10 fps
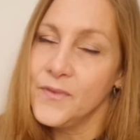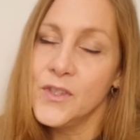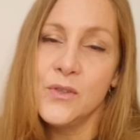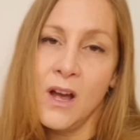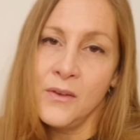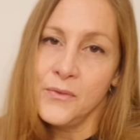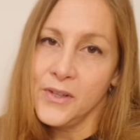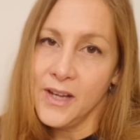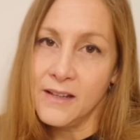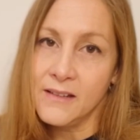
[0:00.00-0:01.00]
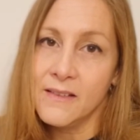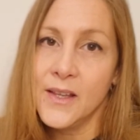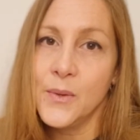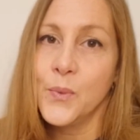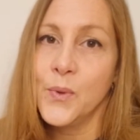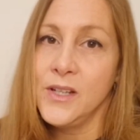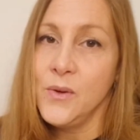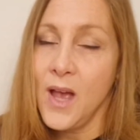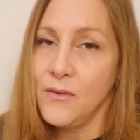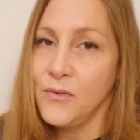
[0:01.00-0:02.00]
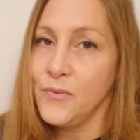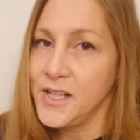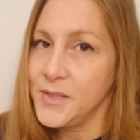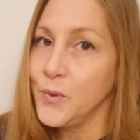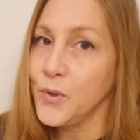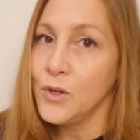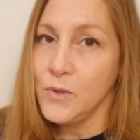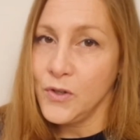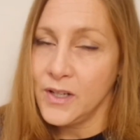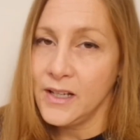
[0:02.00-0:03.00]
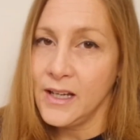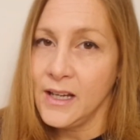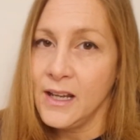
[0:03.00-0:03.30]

Do not forget that when you have a Facebook community,